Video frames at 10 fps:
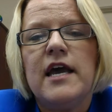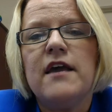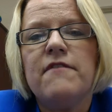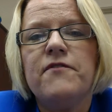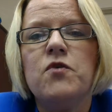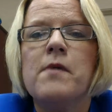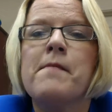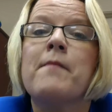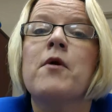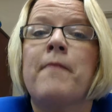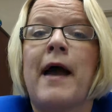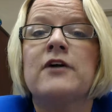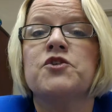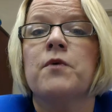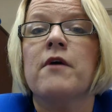If you remember
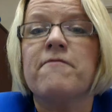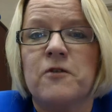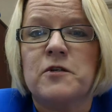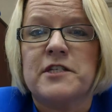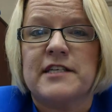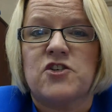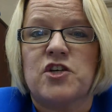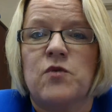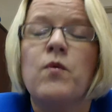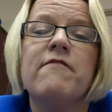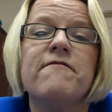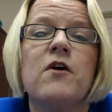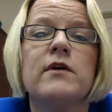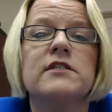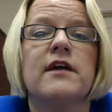back to our first session, we
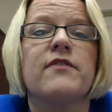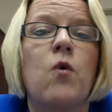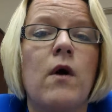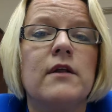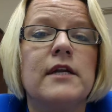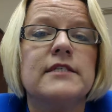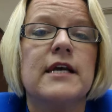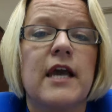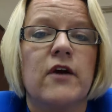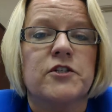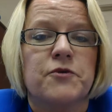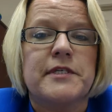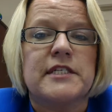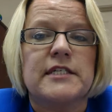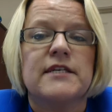focused on the qualities and
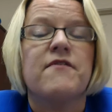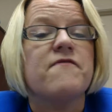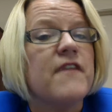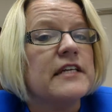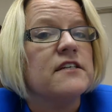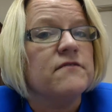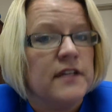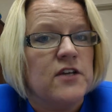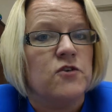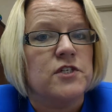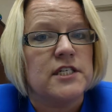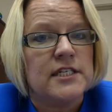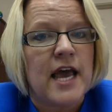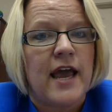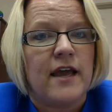characteristics of effective leaders
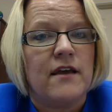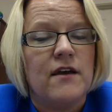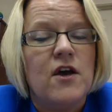today,